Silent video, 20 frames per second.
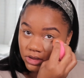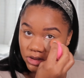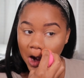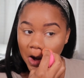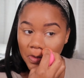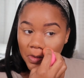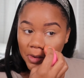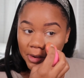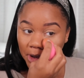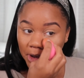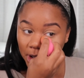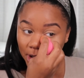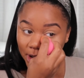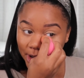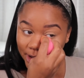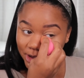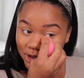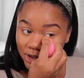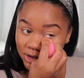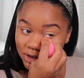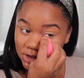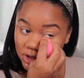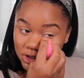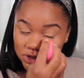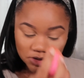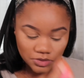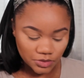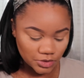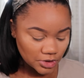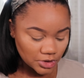I really like this because
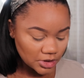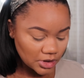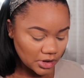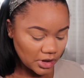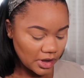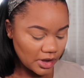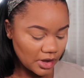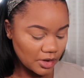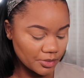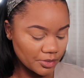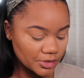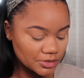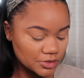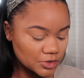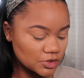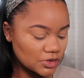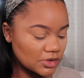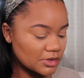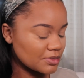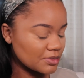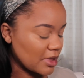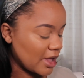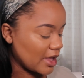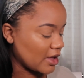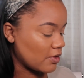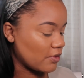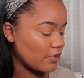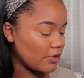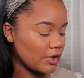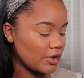it really helps absorb
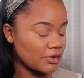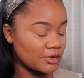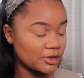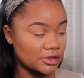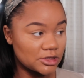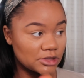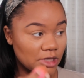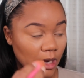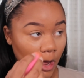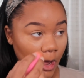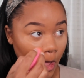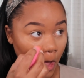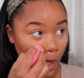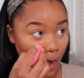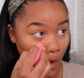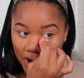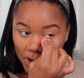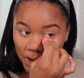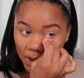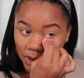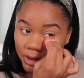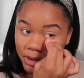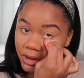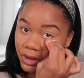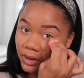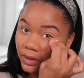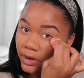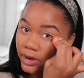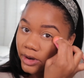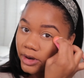like oil and shine, because
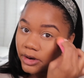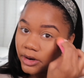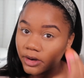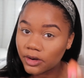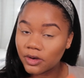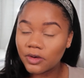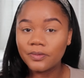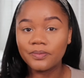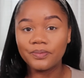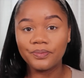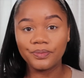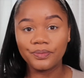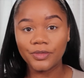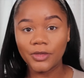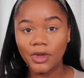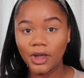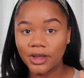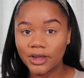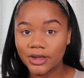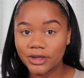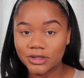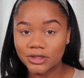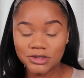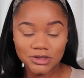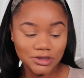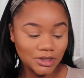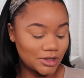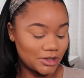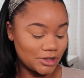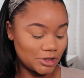your girl
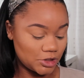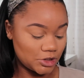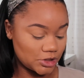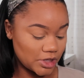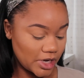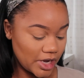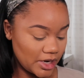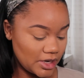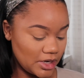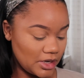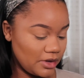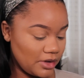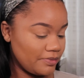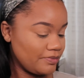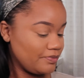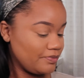gets shiny.